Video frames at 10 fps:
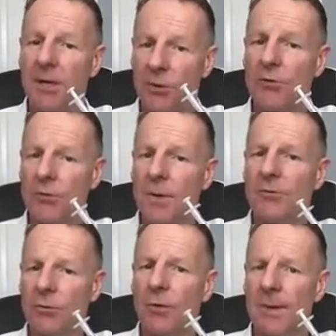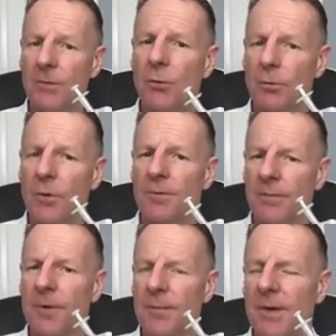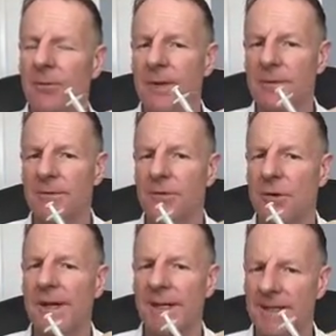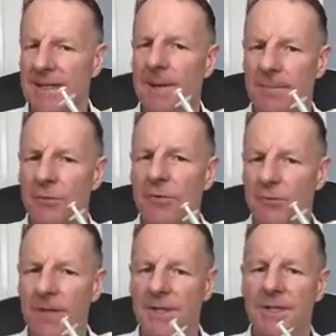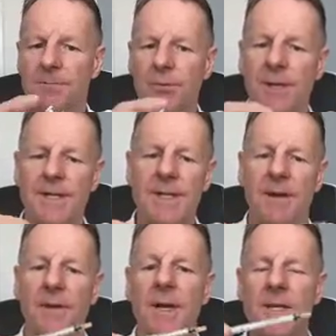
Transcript: you try drawing up 0.3 milligrams of adrenaline in a 10 ml syringe. It's pretty tough.